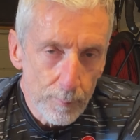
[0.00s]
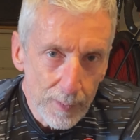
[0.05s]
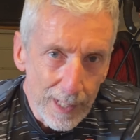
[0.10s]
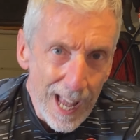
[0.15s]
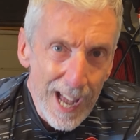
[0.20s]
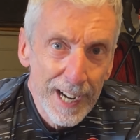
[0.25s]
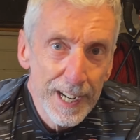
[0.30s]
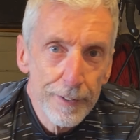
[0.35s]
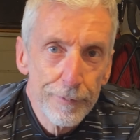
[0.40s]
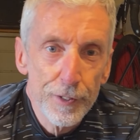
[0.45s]

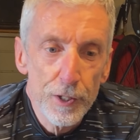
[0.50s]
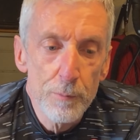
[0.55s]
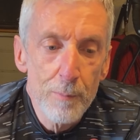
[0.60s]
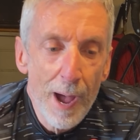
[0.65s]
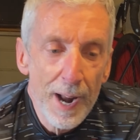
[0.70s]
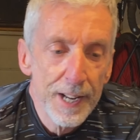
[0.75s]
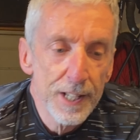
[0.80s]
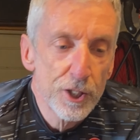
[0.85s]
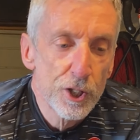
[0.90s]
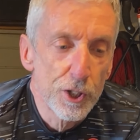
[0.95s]
And if you
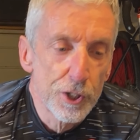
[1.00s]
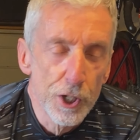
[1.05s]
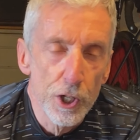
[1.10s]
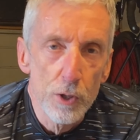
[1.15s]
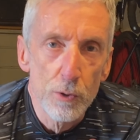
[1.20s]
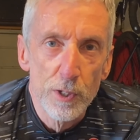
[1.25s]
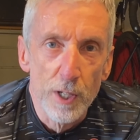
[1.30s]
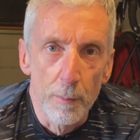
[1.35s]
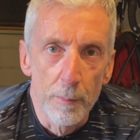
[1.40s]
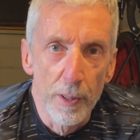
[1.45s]
manage to do
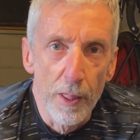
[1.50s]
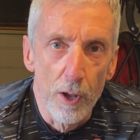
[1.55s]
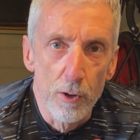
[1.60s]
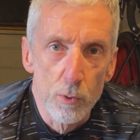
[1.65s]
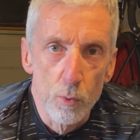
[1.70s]
some of those